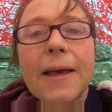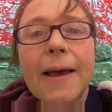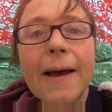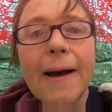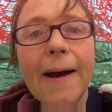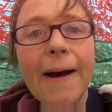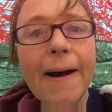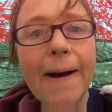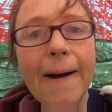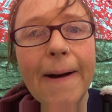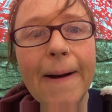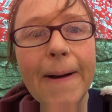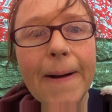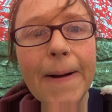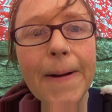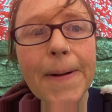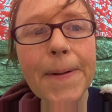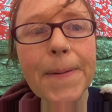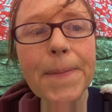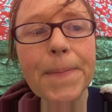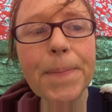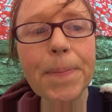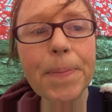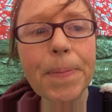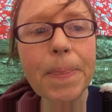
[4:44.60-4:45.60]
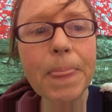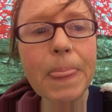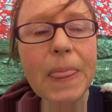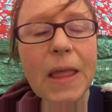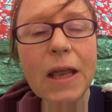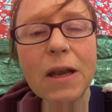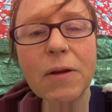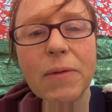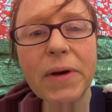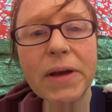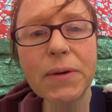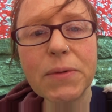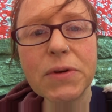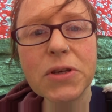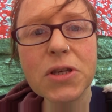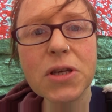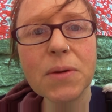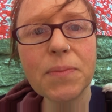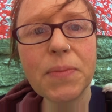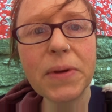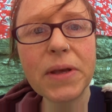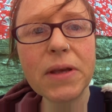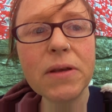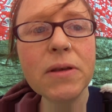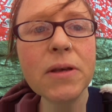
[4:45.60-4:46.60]
yeah. Anyway, we
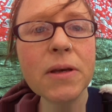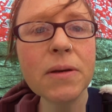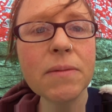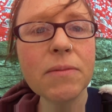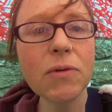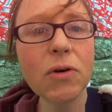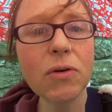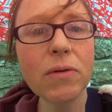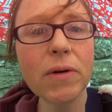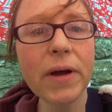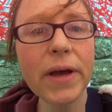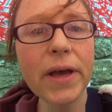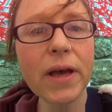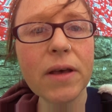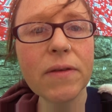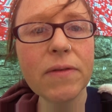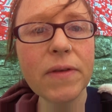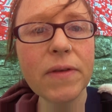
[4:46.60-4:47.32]
should be all right, I